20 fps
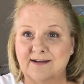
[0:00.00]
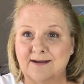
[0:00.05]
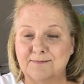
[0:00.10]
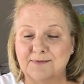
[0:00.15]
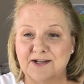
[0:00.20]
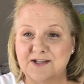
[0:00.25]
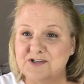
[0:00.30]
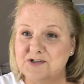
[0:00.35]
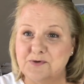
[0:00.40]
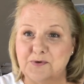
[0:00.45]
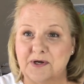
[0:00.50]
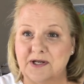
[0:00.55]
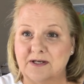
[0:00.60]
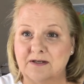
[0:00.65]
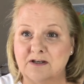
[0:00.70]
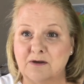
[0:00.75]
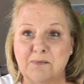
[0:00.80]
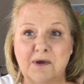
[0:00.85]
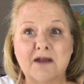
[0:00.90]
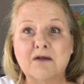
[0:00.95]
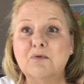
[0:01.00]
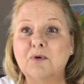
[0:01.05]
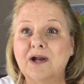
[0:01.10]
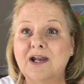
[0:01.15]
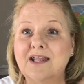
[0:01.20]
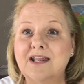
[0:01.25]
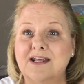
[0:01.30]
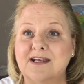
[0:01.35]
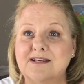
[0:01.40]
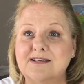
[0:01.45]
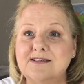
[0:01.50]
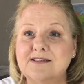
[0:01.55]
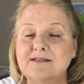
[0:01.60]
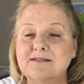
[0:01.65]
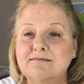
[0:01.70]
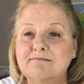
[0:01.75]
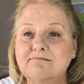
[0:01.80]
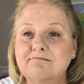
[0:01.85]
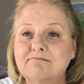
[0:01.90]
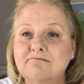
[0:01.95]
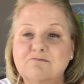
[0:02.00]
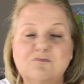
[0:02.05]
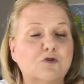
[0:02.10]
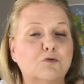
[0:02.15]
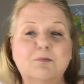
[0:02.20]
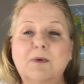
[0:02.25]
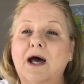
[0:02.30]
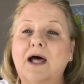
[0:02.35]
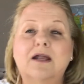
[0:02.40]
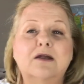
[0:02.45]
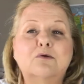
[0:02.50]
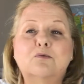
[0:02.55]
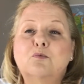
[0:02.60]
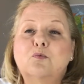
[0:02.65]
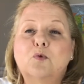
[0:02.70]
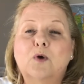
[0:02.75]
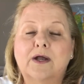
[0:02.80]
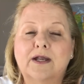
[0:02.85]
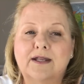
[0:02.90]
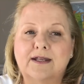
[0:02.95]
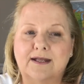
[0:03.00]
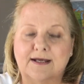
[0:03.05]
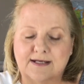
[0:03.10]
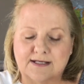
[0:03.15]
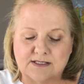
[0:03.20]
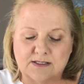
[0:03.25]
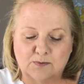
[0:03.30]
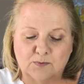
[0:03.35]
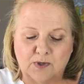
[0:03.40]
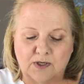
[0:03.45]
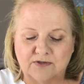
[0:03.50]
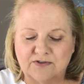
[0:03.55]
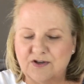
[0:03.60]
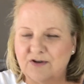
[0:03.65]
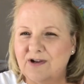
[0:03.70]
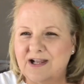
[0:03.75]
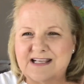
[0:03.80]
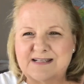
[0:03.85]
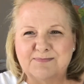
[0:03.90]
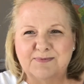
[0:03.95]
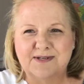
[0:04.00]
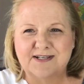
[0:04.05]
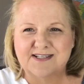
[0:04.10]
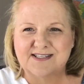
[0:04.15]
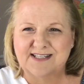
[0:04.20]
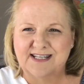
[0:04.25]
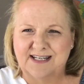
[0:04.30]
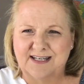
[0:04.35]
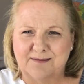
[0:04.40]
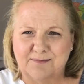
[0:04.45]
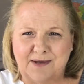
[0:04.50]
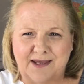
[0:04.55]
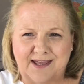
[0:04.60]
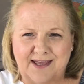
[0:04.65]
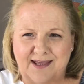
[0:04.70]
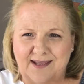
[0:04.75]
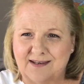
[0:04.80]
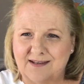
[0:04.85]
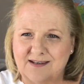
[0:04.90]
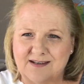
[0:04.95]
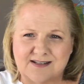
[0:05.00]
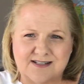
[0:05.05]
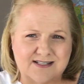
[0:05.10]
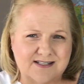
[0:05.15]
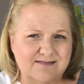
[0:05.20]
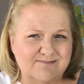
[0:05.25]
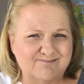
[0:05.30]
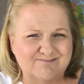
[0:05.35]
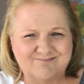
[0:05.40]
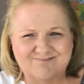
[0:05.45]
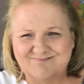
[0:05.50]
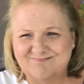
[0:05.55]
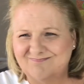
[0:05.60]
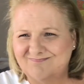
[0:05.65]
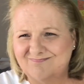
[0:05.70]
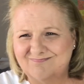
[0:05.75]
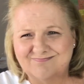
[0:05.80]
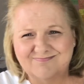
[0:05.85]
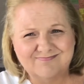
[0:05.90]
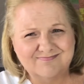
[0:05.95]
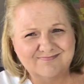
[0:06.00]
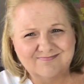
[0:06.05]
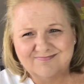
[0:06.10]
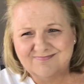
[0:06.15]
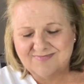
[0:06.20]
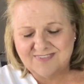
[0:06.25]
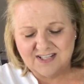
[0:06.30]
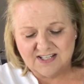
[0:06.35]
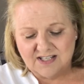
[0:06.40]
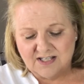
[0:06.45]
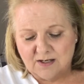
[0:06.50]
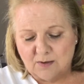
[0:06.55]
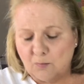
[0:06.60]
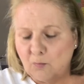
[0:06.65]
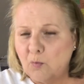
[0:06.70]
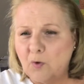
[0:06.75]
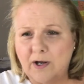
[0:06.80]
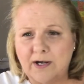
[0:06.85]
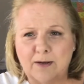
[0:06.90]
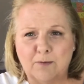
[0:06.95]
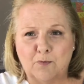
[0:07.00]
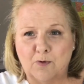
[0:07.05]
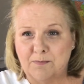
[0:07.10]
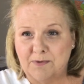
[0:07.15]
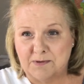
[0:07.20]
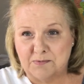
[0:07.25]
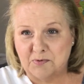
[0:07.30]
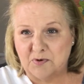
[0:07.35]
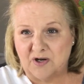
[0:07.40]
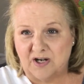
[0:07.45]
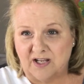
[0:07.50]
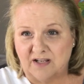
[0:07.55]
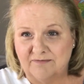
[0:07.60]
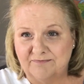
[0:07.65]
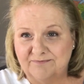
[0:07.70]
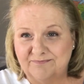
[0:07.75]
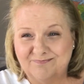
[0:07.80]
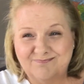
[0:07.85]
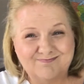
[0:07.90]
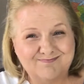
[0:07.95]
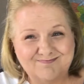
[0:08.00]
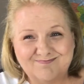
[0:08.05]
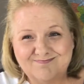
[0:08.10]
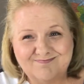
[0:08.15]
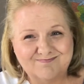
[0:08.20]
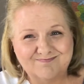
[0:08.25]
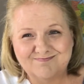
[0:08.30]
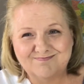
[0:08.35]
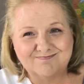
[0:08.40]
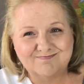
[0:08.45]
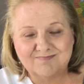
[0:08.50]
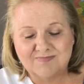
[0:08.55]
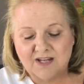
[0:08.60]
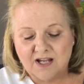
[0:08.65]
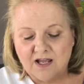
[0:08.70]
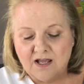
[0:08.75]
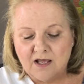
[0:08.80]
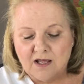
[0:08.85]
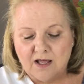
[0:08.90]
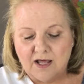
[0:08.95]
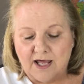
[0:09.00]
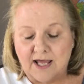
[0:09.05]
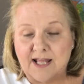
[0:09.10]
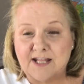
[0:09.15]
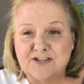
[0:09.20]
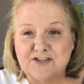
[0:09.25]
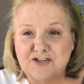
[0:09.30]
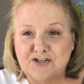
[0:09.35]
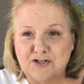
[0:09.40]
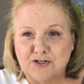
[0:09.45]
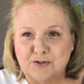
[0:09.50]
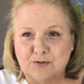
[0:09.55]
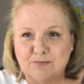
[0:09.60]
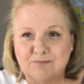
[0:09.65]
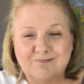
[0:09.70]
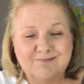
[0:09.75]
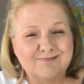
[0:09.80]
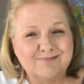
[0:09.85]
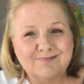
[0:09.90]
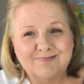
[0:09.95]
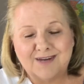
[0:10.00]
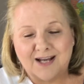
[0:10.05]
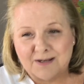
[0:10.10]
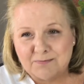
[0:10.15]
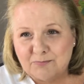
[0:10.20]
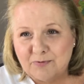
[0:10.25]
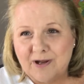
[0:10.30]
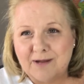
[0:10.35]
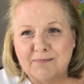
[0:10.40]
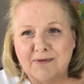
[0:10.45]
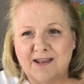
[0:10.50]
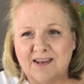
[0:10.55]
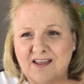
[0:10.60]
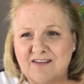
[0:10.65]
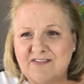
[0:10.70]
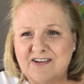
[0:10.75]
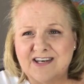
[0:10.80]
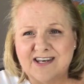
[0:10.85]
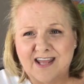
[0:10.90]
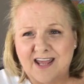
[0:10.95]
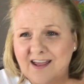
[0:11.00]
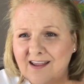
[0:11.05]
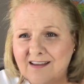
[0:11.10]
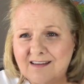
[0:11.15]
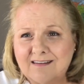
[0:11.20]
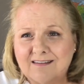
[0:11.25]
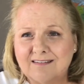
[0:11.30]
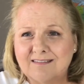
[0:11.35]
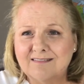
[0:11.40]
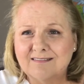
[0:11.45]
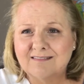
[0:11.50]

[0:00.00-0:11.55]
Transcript: I'm going to do it, no matter what it is. No matter what it is. Well, don't ask me to stand on my head, because one, it won't be pretty, and two, I'd break my loving neck.